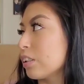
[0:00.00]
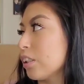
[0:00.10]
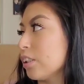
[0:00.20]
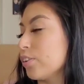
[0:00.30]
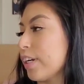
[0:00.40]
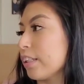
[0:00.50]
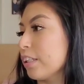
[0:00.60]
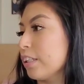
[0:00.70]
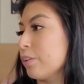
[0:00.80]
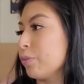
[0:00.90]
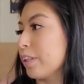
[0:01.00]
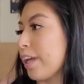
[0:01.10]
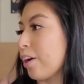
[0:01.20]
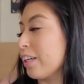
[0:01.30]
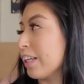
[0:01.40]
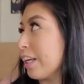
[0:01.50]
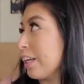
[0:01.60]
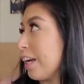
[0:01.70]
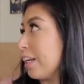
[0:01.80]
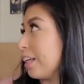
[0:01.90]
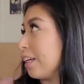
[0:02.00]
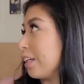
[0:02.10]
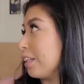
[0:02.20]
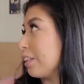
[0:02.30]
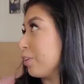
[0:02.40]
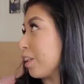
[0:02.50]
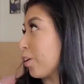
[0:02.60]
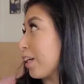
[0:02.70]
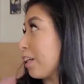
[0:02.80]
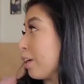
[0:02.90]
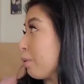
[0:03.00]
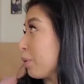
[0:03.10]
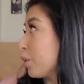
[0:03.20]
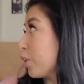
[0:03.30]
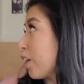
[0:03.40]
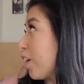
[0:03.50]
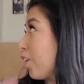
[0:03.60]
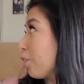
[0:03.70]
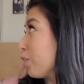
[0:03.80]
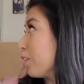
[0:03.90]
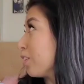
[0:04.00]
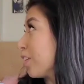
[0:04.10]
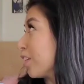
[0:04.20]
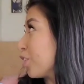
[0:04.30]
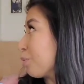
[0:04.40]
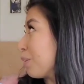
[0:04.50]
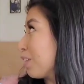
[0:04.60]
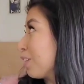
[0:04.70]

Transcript: contracting without getting the epidural? How long did it take me?